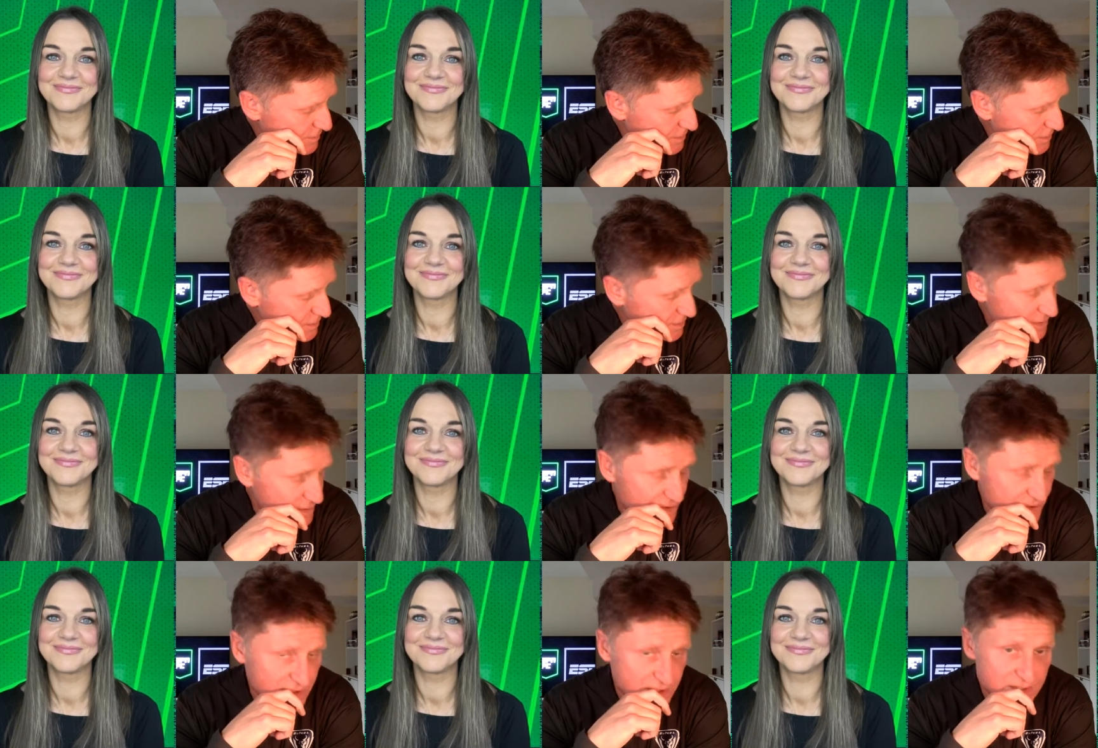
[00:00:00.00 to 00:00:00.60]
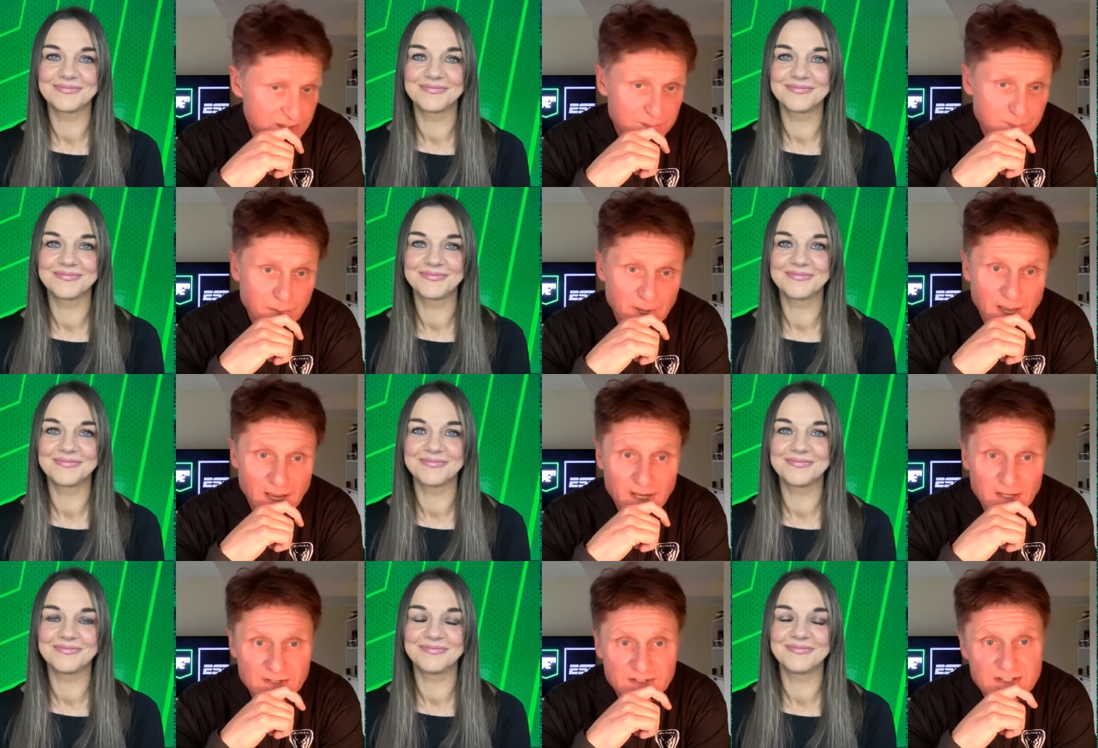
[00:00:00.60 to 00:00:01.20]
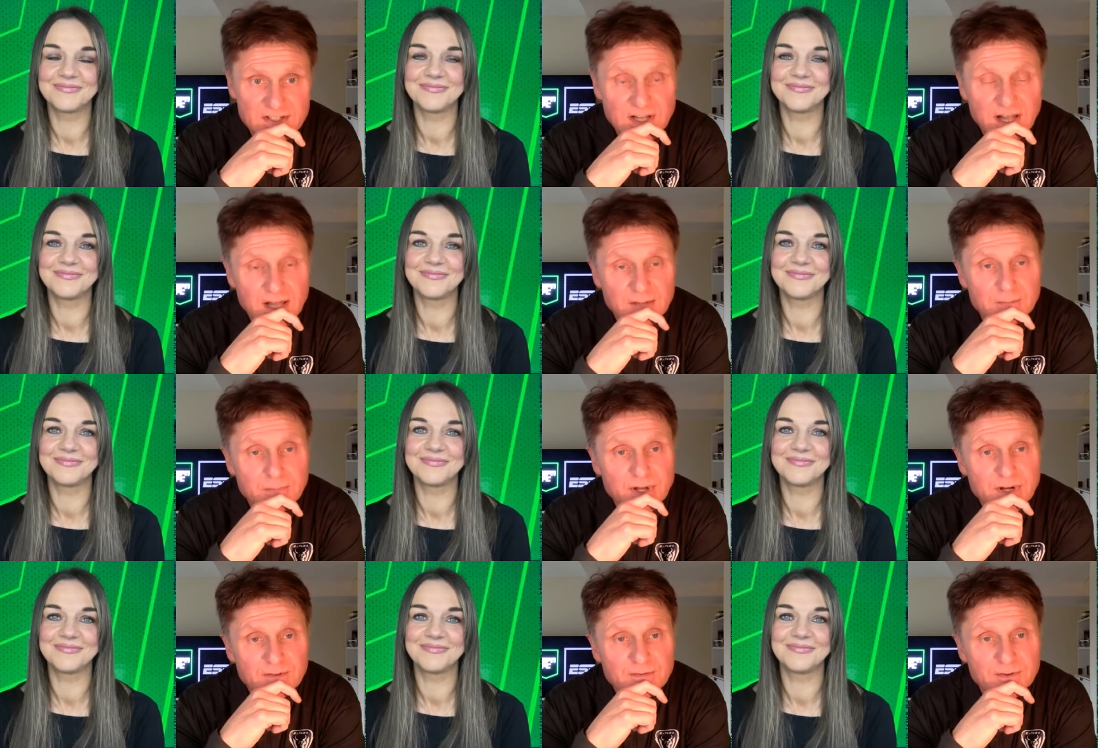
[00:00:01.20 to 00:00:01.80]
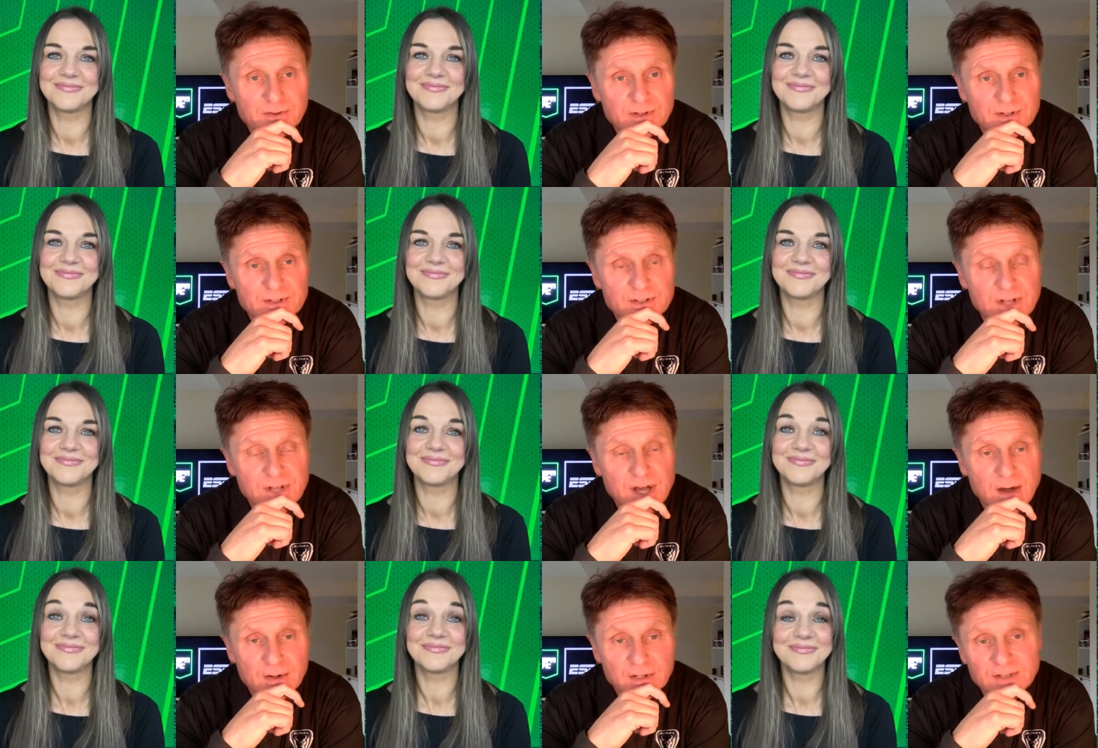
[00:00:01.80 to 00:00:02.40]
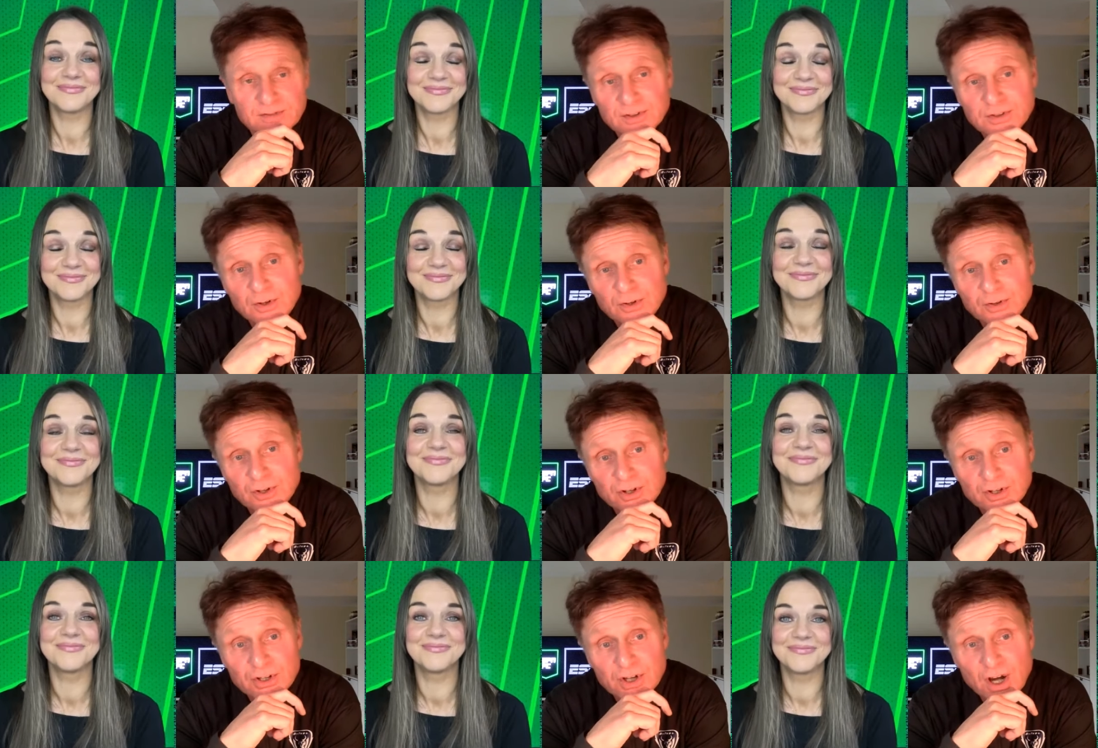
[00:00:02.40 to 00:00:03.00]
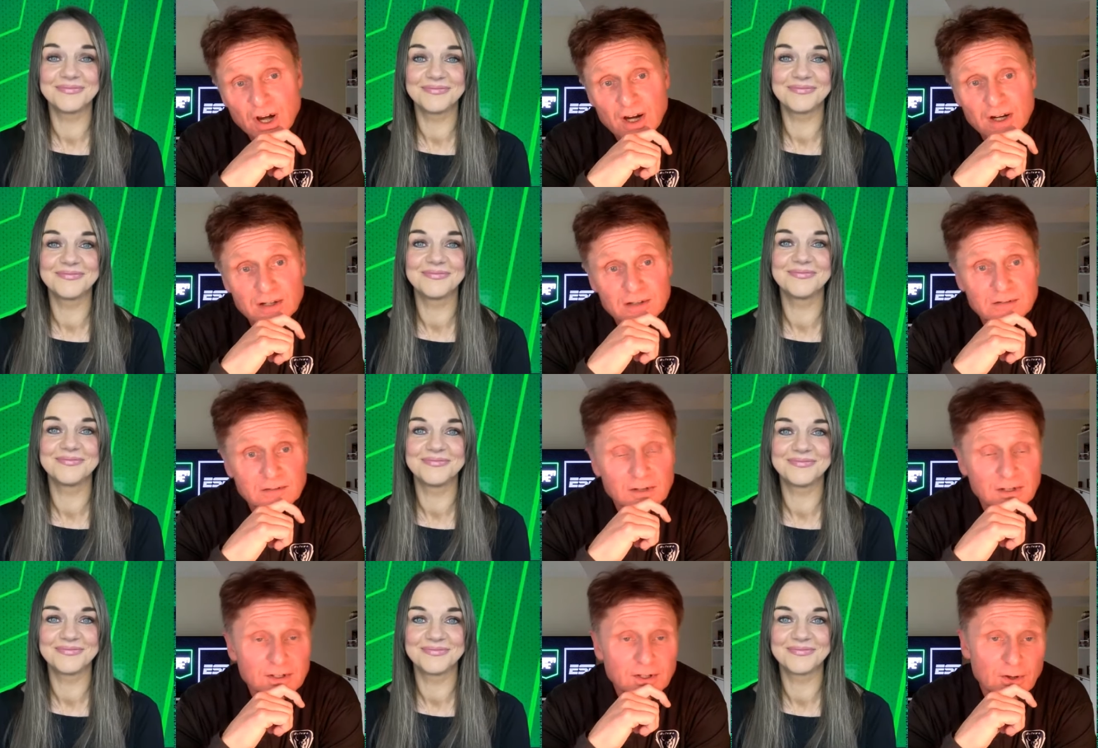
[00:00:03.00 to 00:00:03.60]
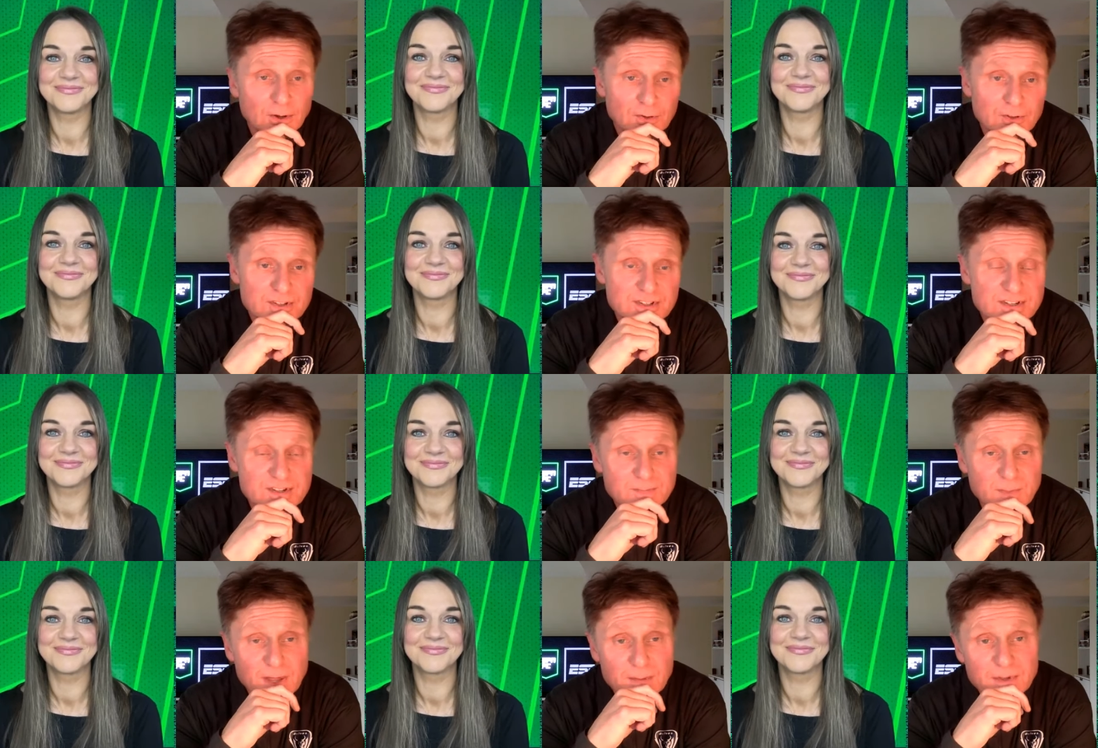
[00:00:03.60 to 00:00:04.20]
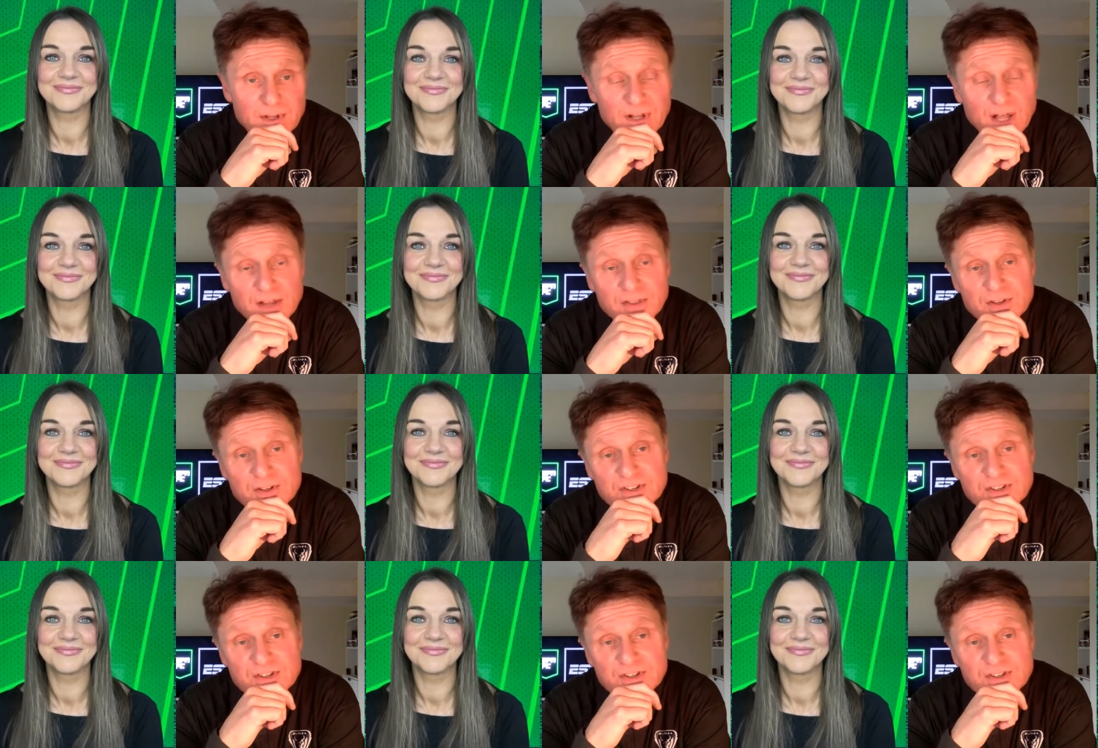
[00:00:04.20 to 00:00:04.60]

Speaker 1: Spain slight benefit of the doubt, even though they're young. You know, this is maybe not the